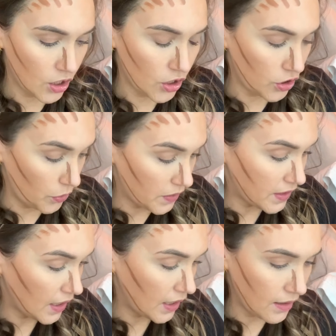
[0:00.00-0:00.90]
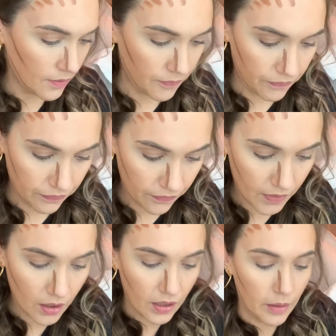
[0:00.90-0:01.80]
you see,
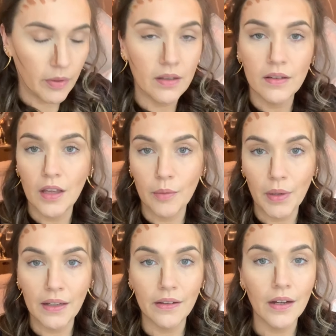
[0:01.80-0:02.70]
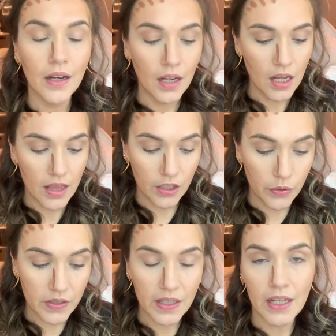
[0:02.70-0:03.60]
another blender, that you
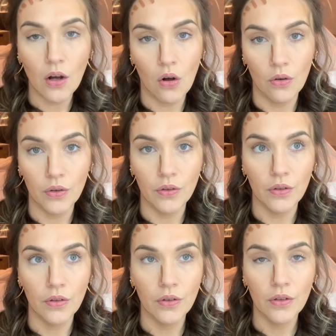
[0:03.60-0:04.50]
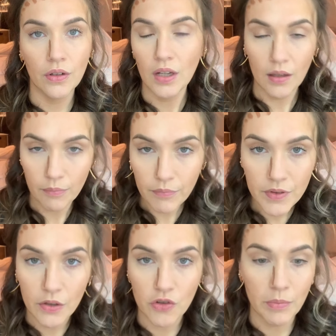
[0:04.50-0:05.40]
see on
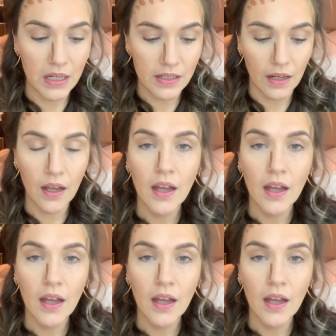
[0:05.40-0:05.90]
social media,